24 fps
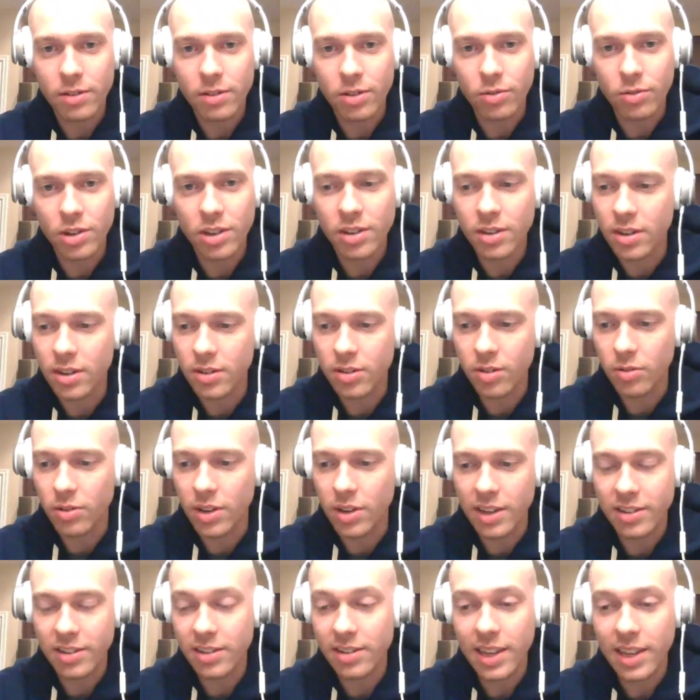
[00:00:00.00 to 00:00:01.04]
So
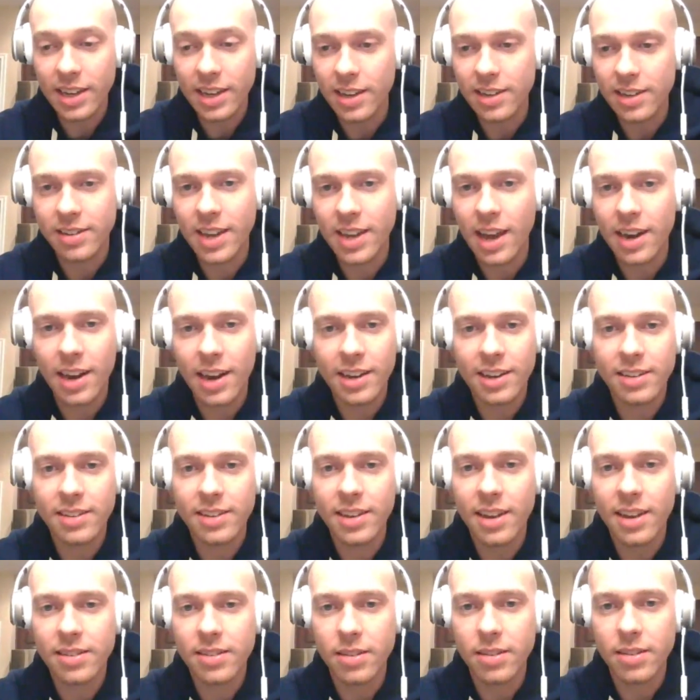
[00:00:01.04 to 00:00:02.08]
it's just like, it's kind of like a
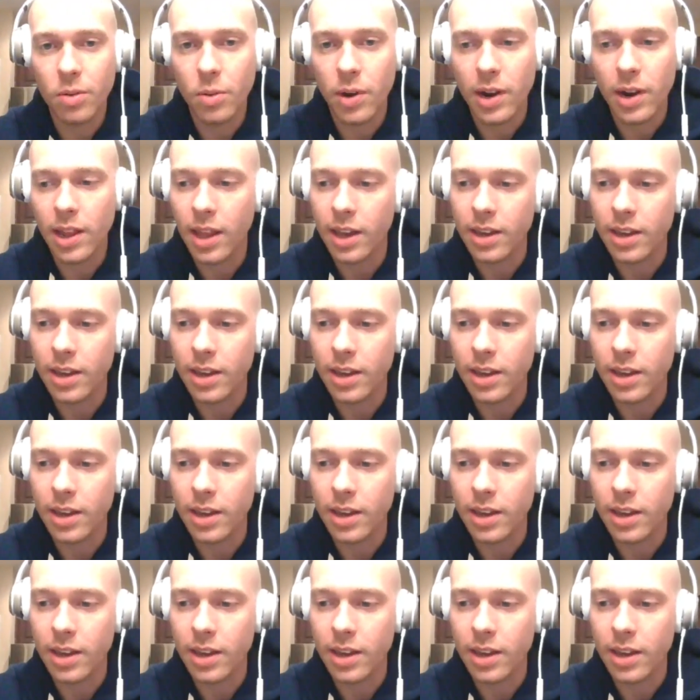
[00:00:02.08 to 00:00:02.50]
test in a way.